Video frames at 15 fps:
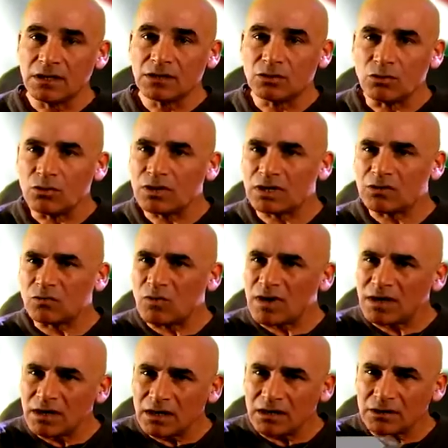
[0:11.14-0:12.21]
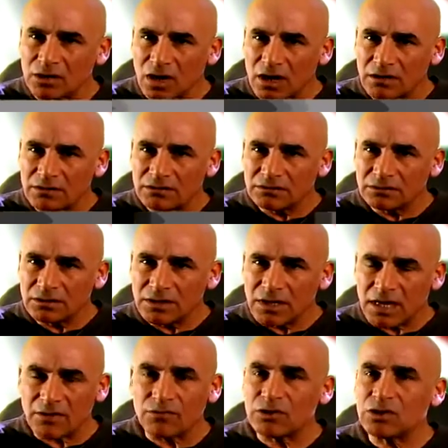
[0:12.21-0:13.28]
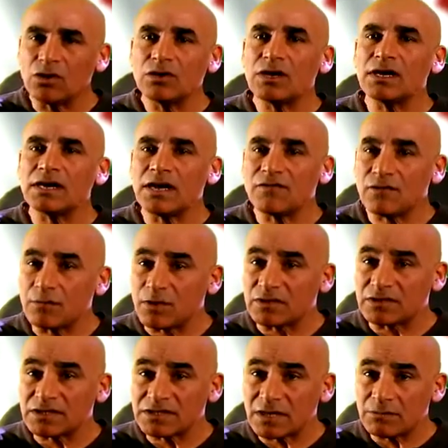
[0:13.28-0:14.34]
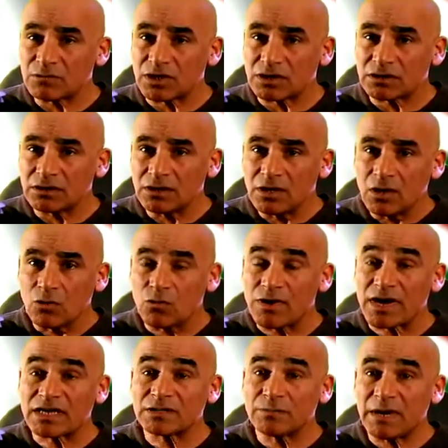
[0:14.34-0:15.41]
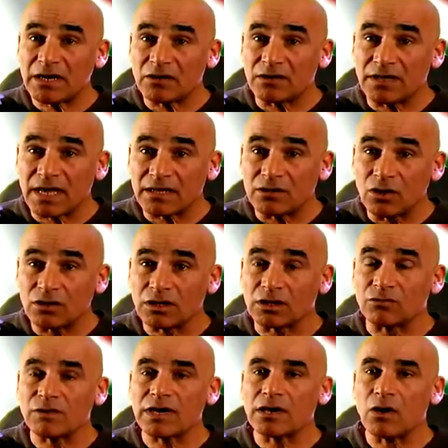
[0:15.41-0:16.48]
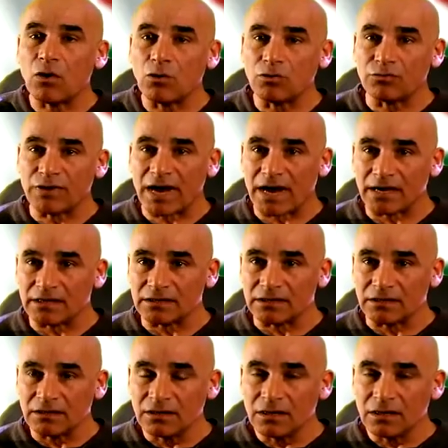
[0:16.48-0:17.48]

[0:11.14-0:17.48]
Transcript: to look at one little dot, and if we don't know enough about the subject, we expand on that dot and create a whole reality.